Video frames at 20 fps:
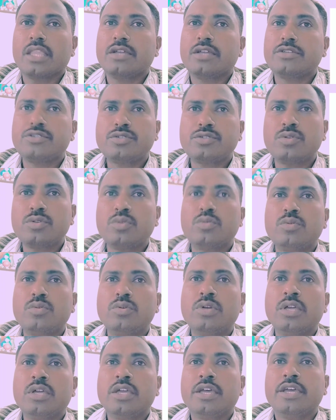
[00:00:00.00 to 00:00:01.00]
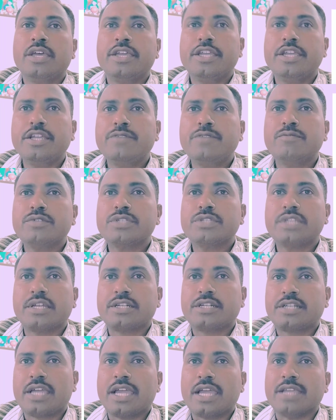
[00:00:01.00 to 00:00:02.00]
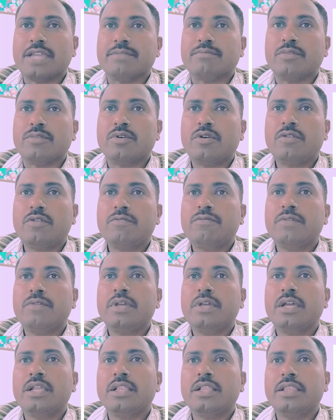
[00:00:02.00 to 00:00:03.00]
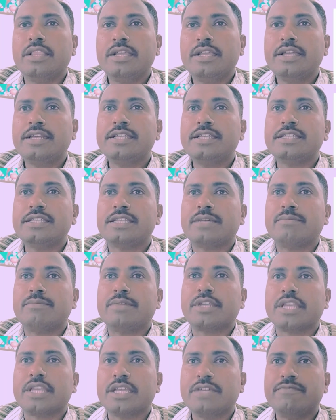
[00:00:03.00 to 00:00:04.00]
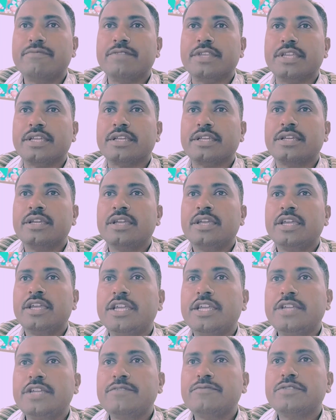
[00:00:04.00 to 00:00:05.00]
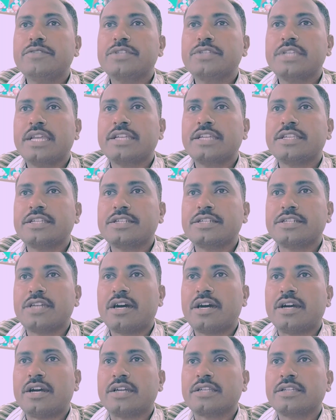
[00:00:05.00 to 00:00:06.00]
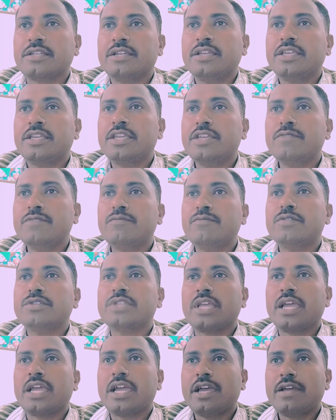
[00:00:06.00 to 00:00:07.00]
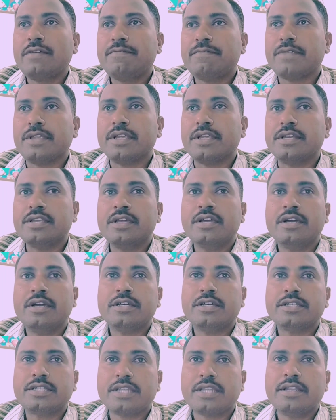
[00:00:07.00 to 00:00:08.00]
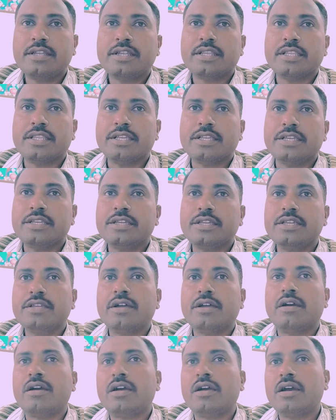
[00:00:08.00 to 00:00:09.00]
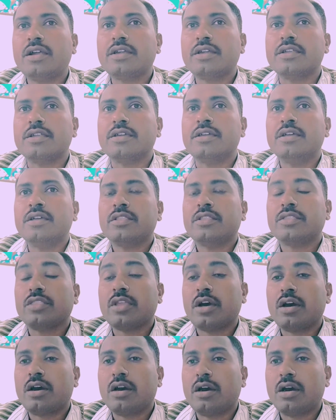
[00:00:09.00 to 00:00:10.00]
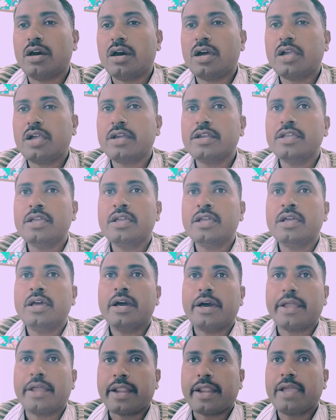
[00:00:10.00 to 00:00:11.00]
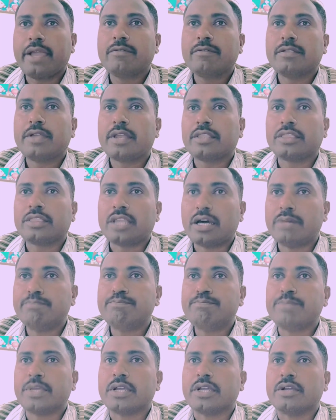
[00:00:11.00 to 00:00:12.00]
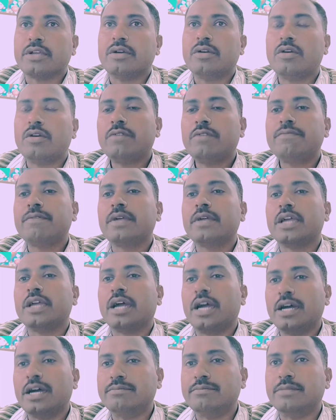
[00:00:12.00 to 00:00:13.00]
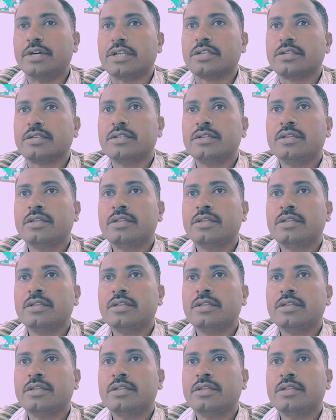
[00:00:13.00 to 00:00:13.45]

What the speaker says: So it was the time of late December evening. It was getting dark. He was afraid. Suddenly he heard the hard, regular thumping of a hammer.